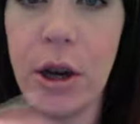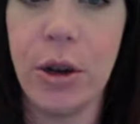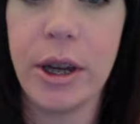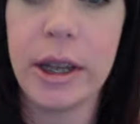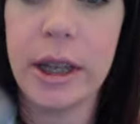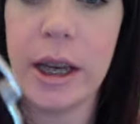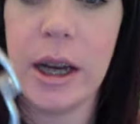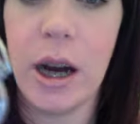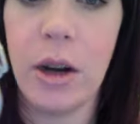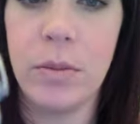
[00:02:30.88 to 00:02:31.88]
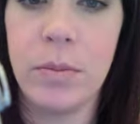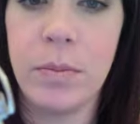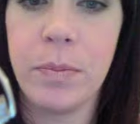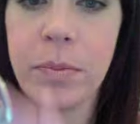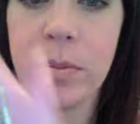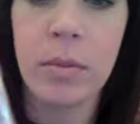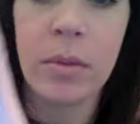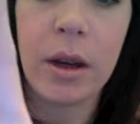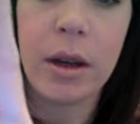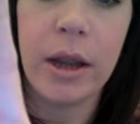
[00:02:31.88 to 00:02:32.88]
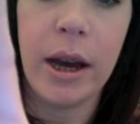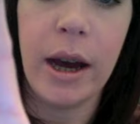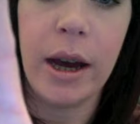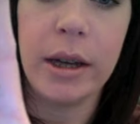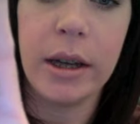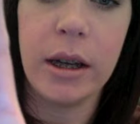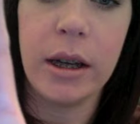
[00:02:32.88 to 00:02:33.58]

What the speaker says: you can see now that